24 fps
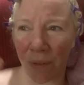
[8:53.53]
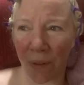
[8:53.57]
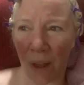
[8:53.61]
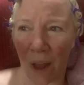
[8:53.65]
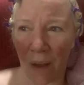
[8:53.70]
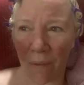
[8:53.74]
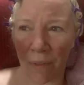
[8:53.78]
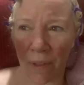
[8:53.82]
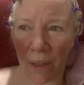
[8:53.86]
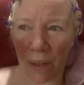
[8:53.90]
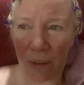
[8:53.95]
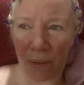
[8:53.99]

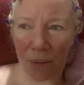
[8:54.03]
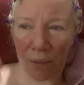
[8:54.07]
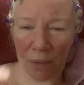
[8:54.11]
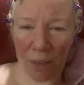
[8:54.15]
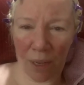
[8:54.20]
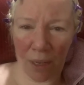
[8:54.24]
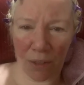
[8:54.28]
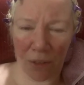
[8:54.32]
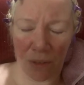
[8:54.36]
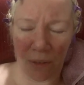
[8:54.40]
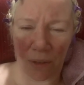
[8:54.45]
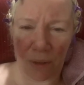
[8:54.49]
have the
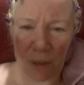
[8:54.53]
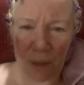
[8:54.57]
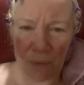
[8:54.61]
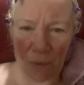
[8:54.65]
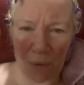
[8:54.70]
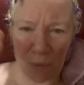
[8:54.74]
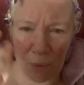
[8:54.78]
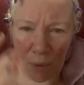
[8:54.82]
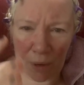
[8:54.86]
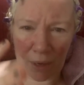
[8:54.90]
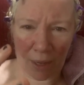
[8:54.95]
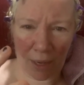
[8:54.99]
inclination to
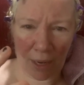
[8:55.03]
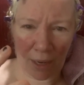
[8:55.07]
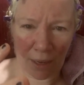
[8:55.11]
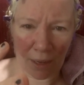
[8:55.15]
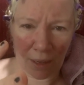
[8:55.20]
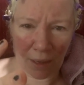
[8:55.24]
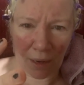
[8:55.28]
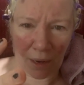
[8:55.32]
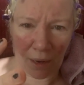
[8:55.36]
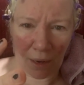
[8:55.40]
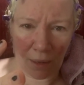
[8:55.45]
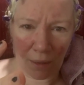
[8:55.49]
even want to get a
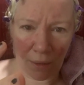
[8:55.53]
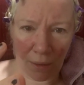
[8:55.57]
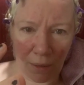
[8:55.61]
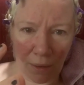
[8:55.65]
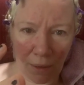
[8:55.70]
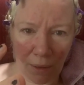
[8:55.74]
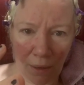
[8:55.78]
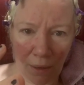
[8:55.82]
gun.